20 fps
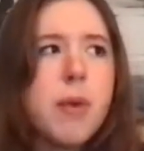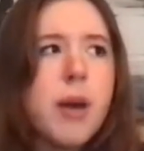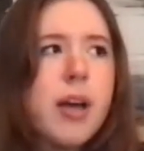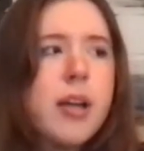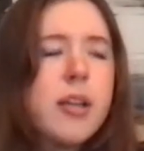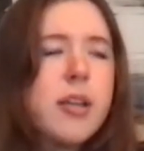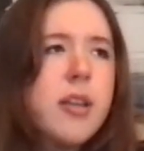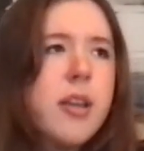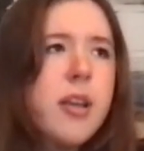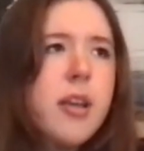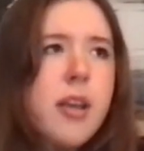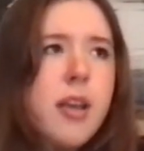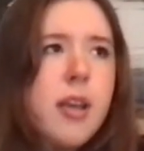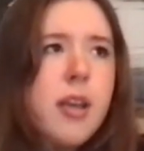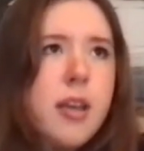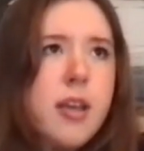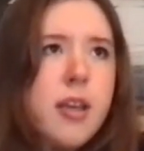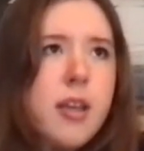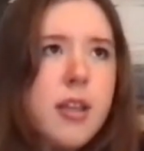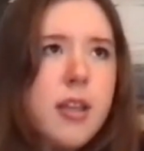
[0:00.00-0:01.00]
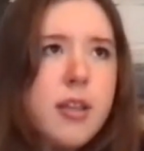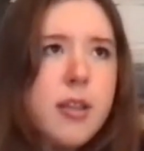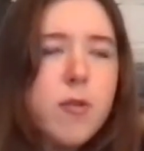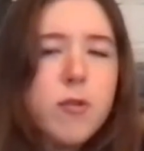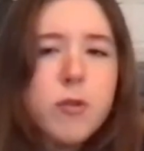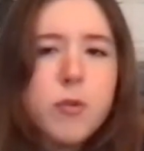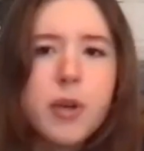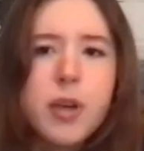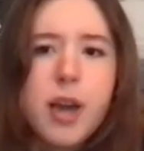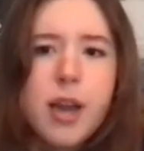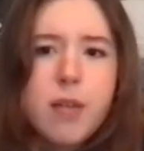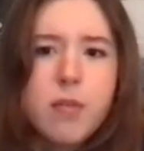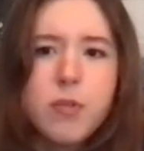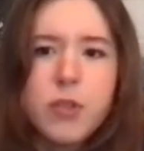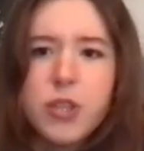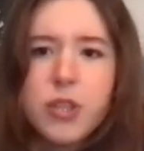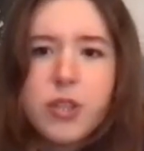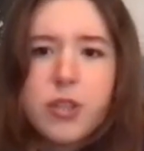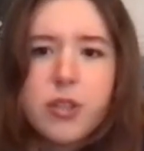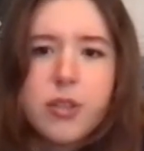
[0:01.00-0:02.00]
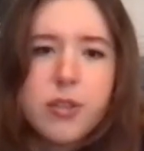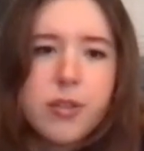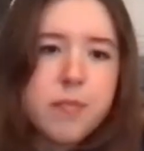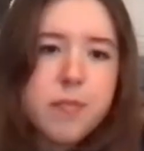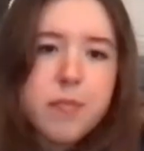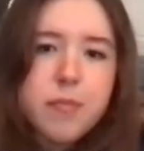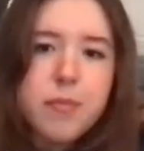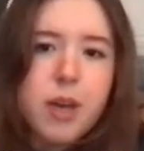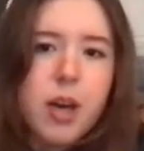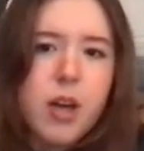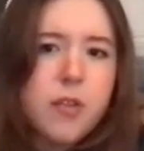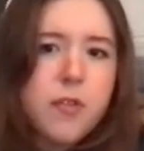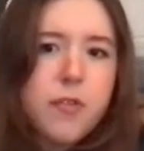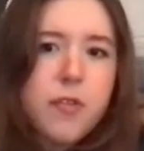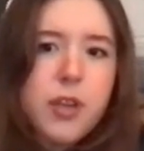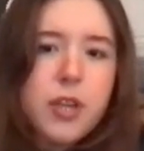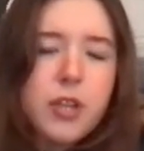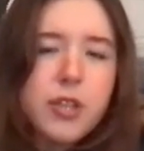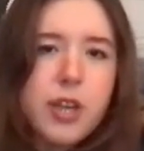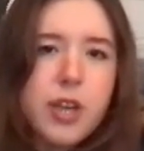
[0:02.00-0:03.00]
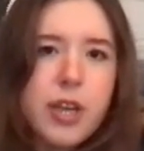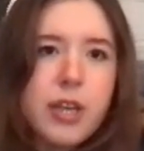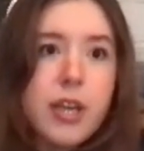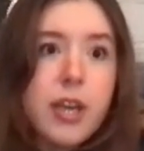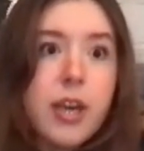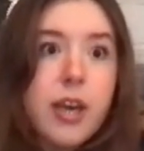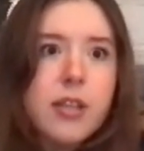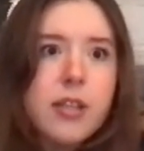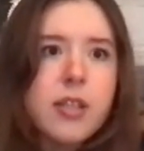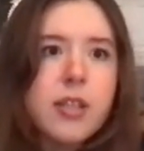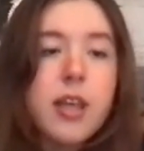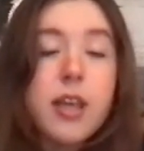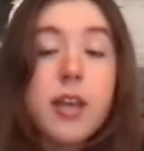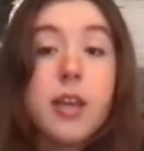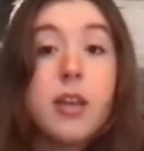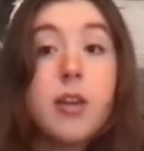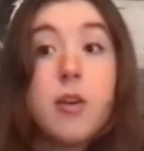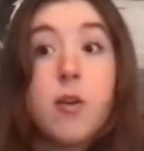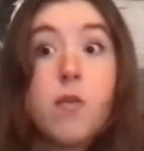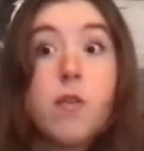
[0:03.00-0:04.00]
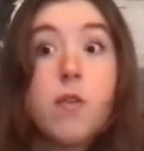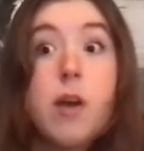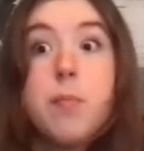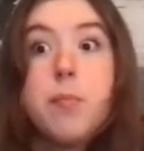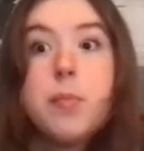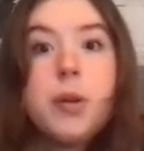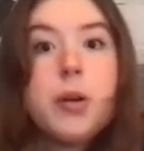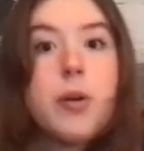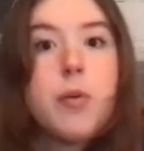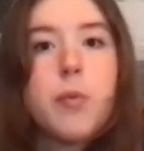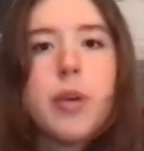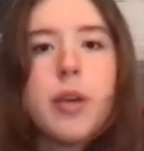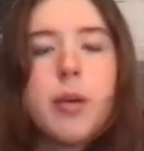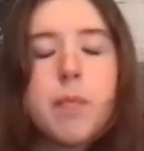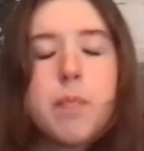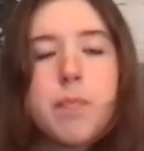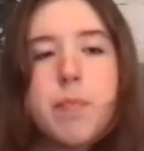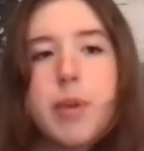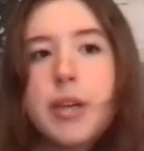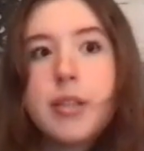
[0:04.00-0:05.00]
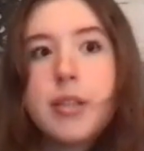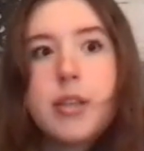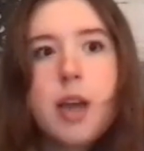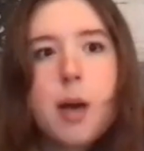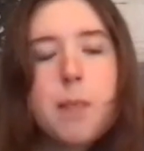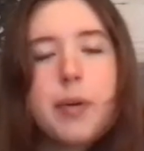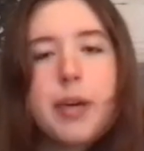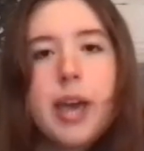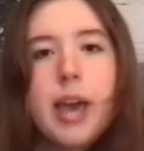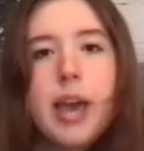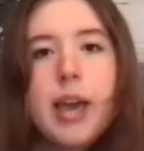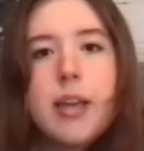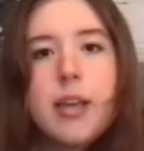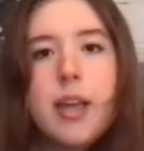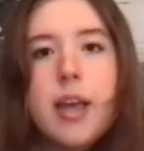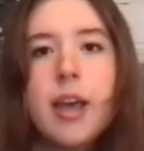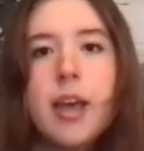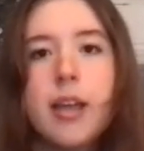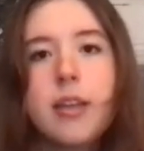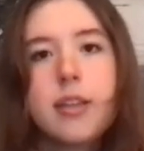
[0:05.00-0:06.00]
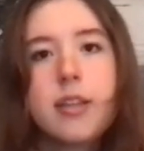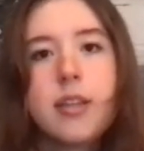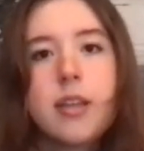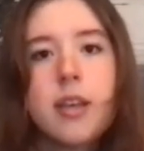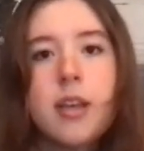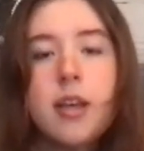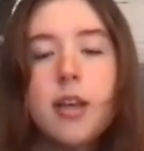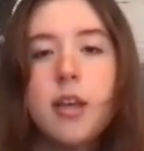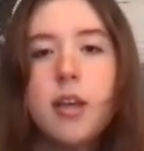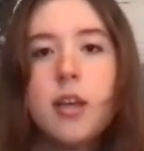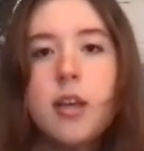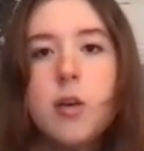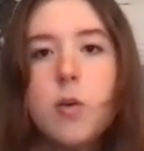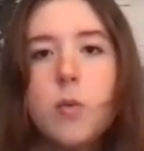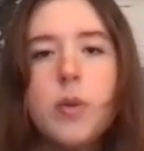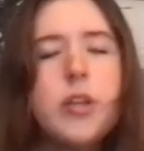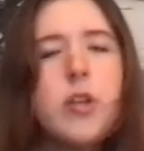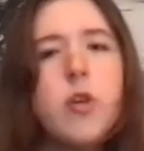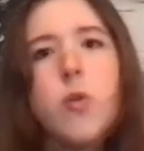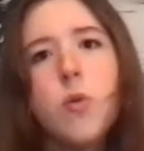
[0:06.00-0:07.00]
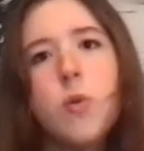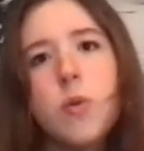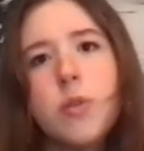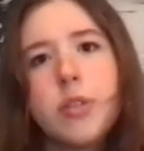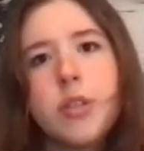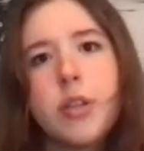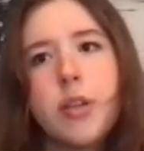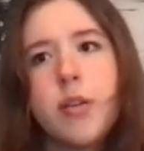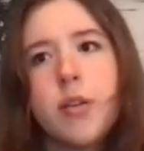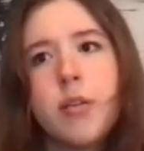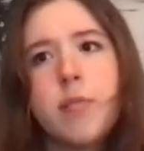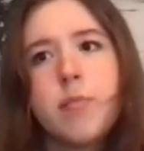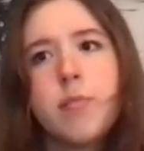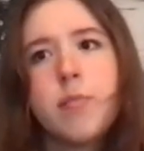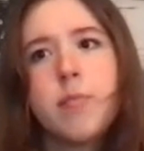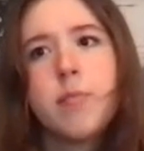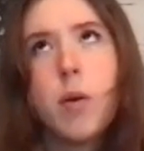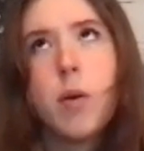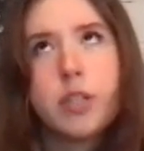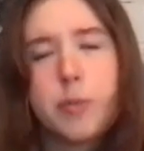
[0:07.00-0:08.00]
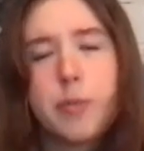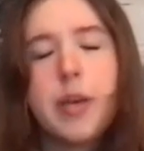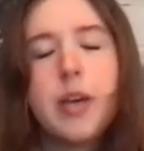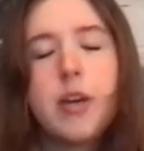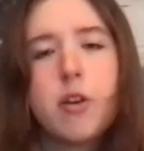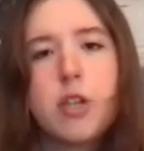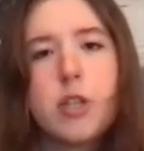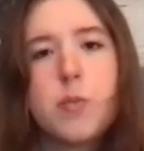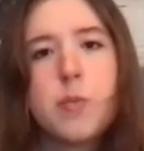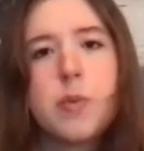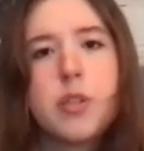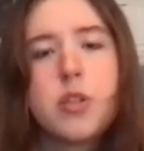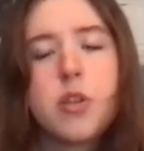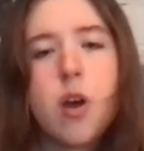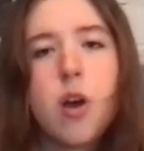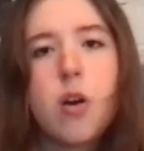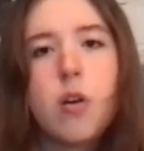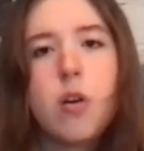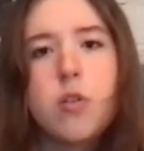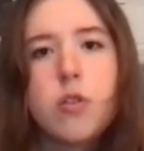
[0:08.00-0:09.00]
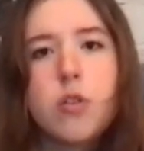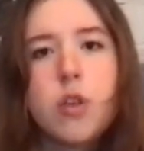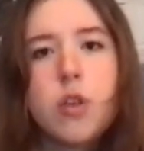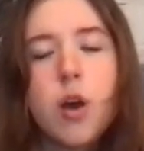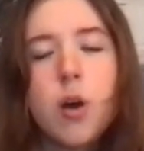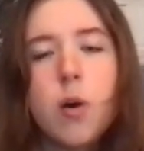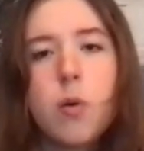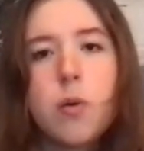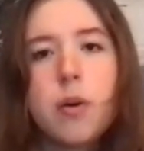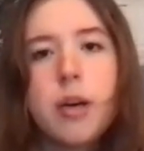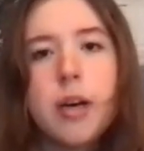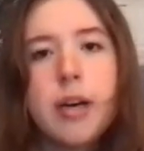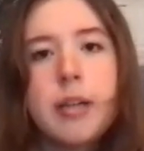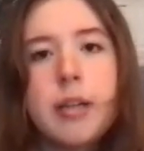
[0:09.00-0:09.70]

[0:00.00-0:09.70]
But those were kind of just unfinished ideas. And then in November, we picked it up again, and we knew it was going to be a Christmas song. So